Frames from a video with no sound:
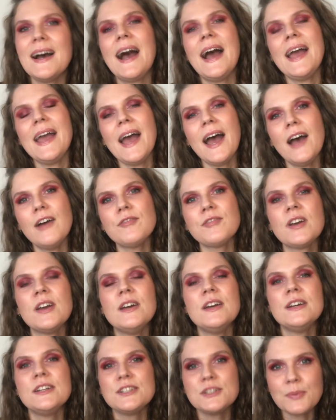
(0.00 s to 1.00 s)
I have
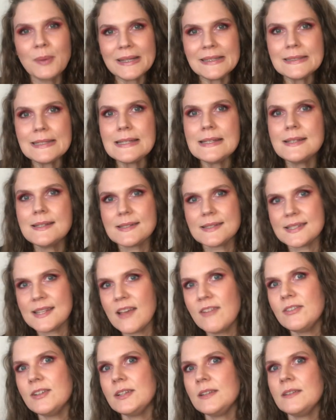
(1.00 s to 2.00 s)

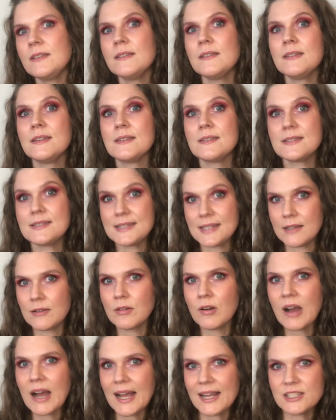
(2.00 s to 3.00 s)
27
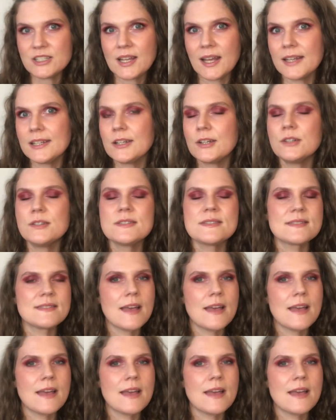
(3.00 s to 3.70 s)
single eyeshadows.